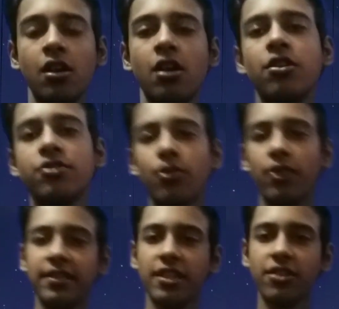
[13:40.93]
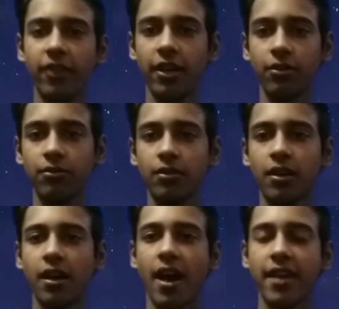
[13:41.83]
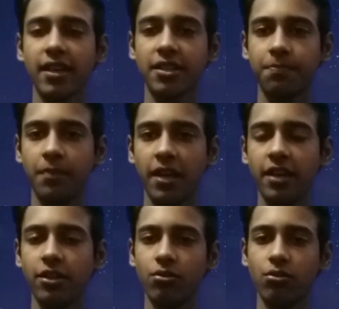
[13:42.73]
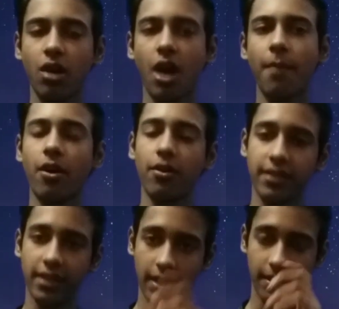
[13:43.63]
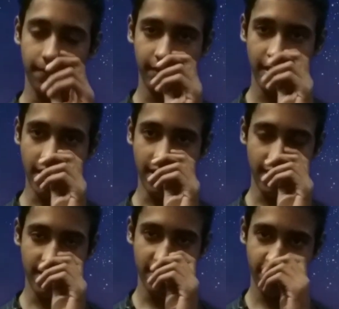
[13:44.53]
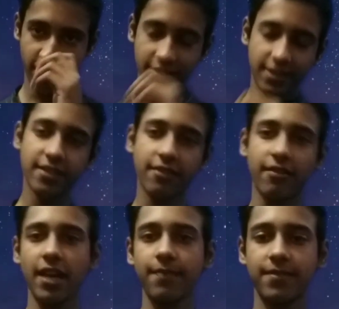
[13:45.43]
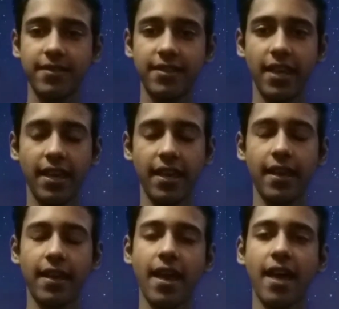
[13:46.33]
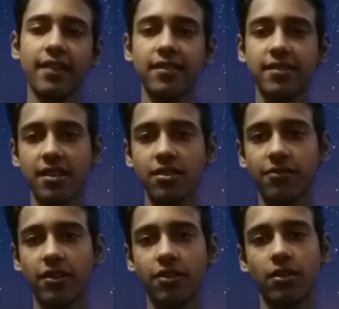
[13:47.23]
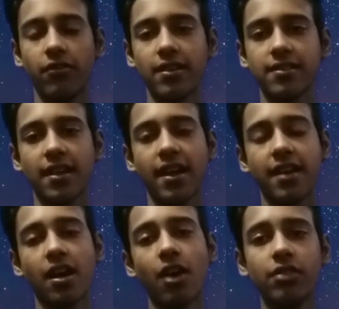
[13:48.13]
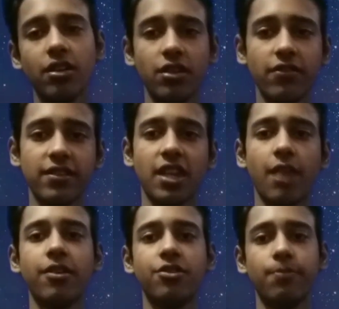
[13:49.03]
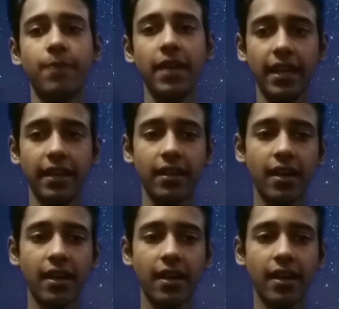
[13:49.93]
So in this video I explain you about the theories which describes the existence of the universe and how the universe came into being,